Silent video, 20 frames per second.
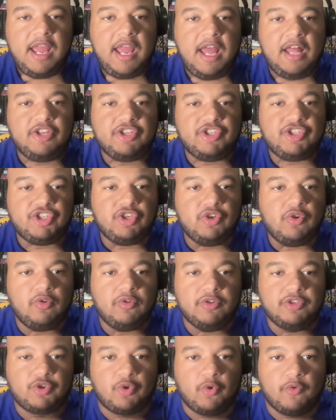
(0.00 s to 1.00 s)
LSU
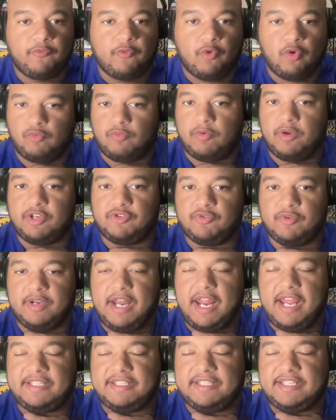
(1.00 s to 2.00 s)
only scored 4 runs, right?
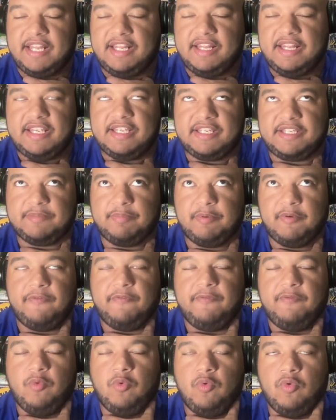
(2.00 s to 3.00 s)
And I said this
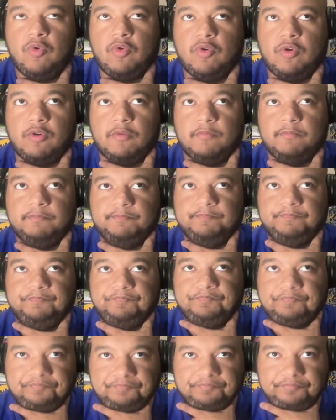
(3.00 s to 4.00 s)
before
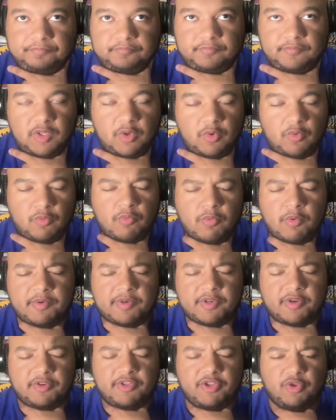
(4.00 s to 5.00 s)
when we
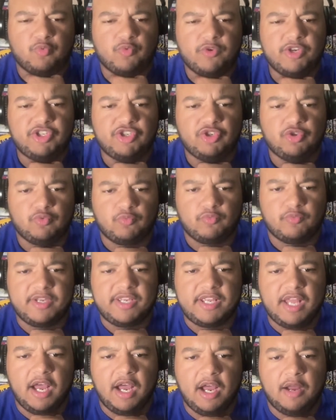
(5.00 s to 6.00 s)
were doing the regional
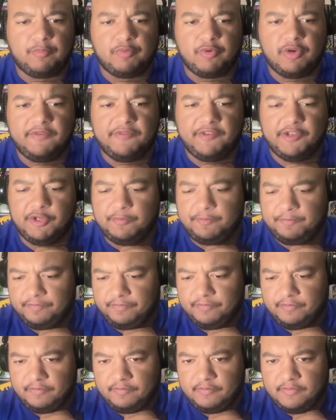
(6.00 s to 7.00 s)
preview
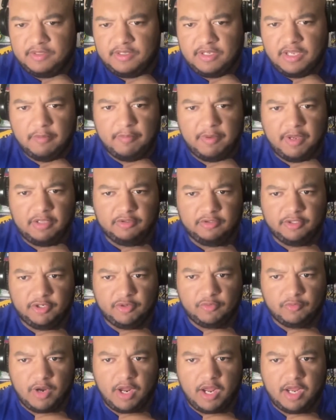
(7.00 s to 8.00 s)
about
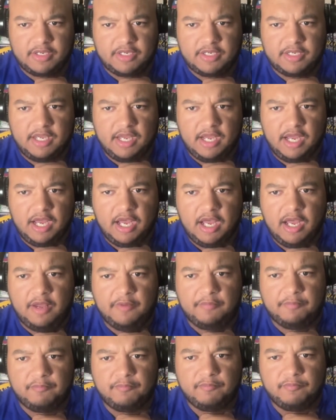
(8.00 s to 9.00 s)
Little Rock
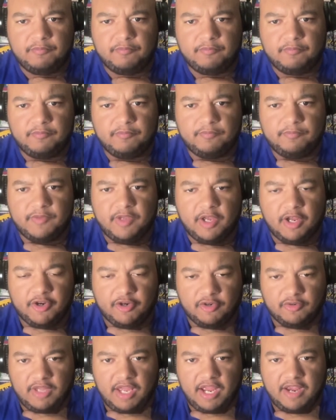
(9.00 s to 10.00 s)
on
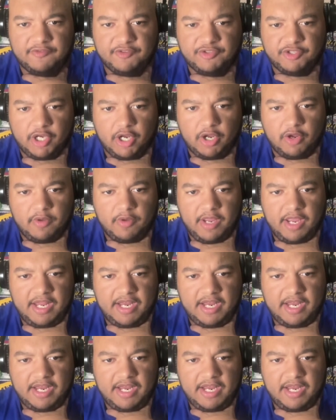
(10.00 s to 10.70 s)
our live show.